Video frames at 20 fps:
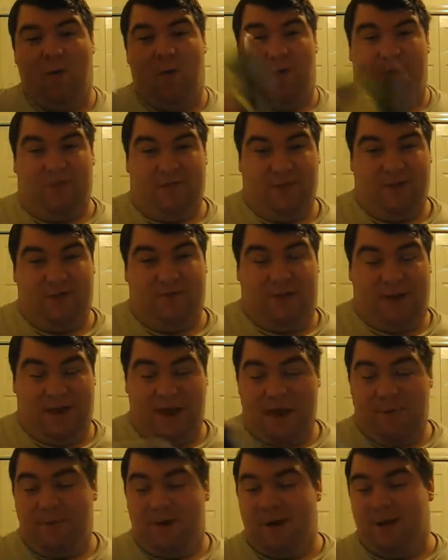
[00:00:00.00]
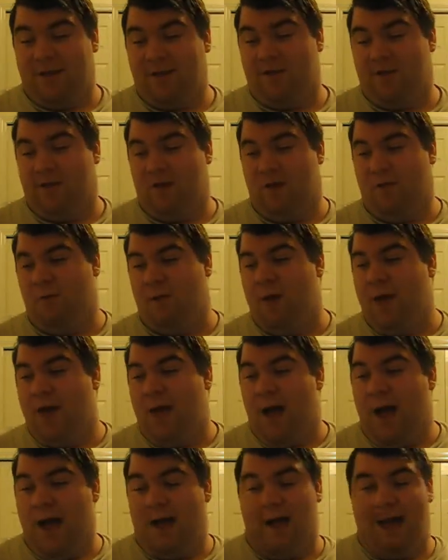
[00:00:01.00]
with the DVD I bought, so
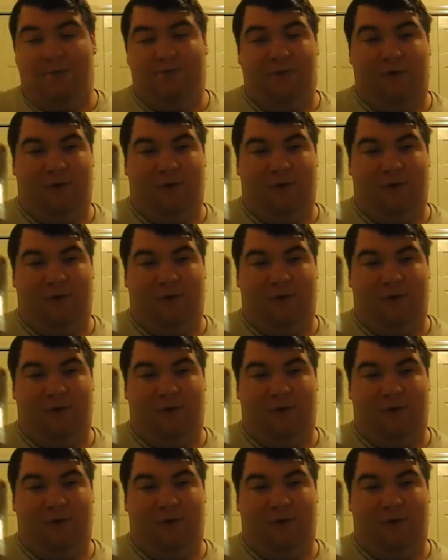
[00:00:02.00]
I got